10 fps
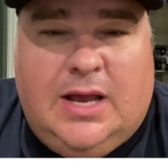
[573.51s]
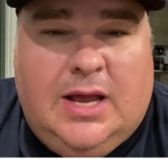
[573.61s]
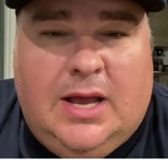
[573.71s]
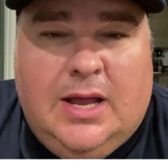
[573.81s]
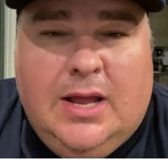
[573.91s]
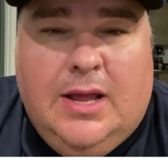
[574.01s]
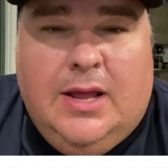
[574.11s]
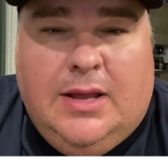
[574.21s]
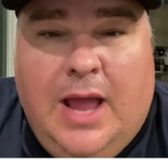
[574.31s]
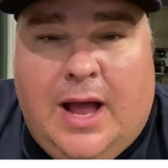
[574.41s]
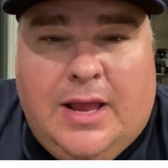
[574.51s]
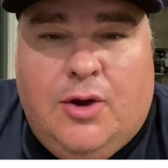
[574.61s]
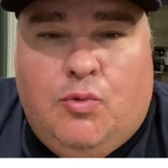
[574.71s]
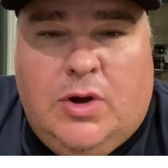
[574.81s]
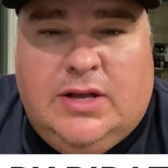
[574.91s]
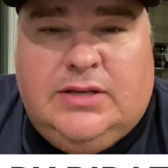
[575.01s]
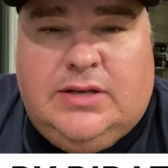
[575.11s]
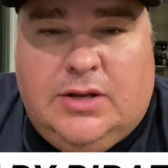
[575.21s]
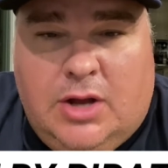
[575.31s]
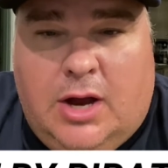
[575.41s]
it
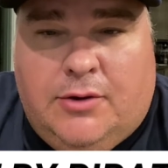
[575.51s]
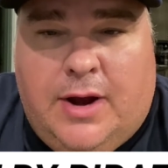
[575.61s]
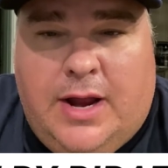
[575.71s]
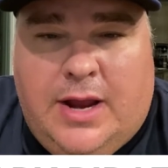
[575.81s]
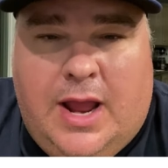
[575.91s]
was not great.